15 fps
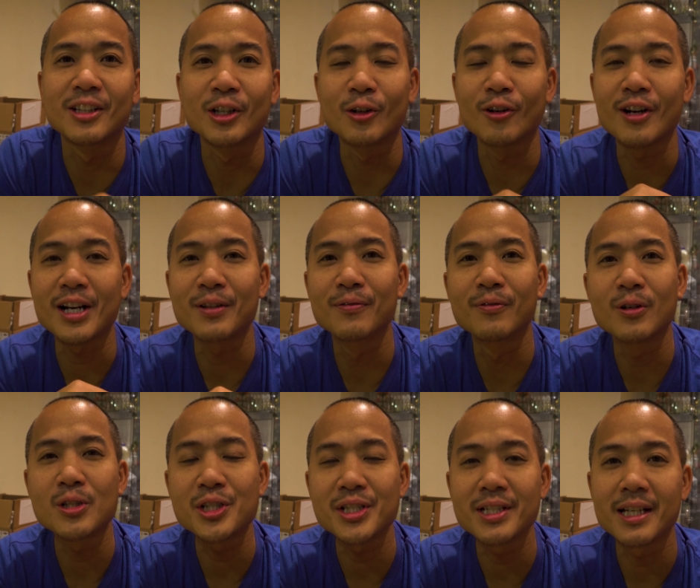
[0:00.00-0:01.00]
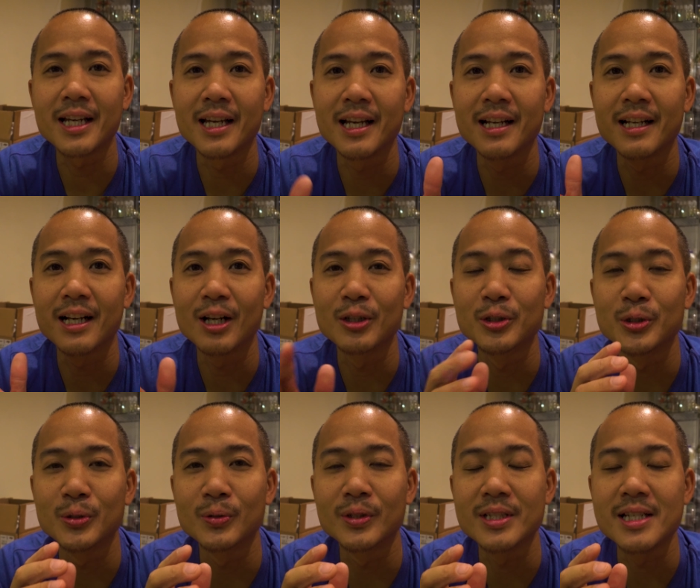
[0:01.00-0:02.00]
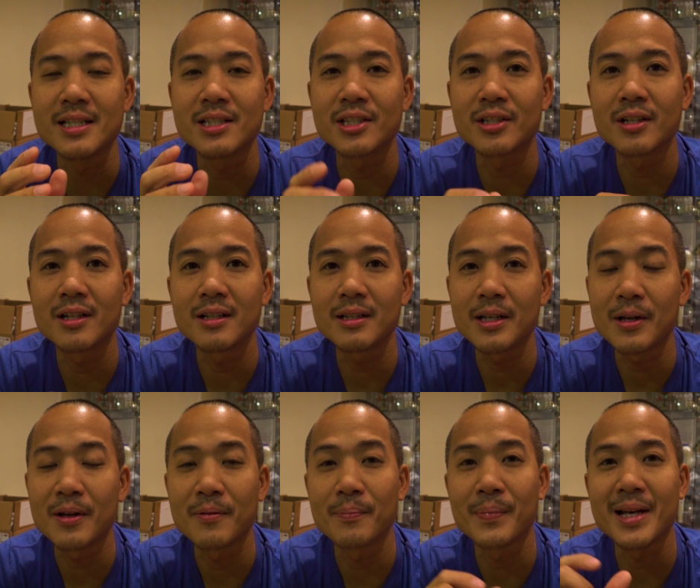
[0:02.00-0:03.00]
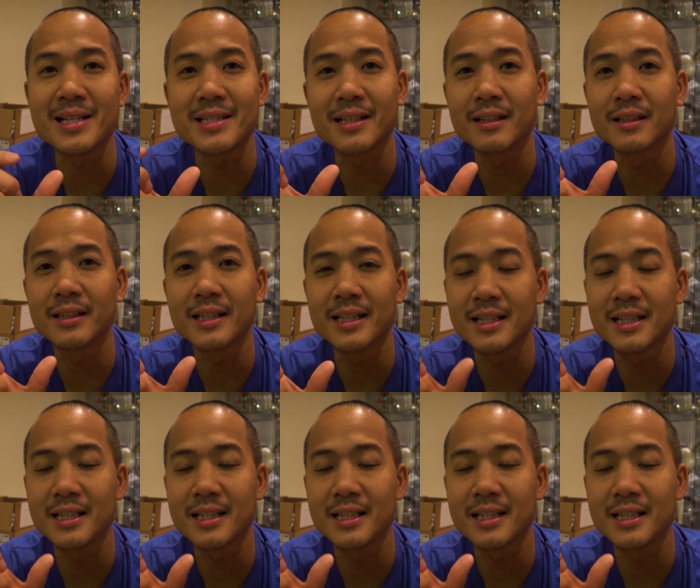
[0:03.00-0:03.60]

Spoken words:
correct version, and I'll do the install. Basically,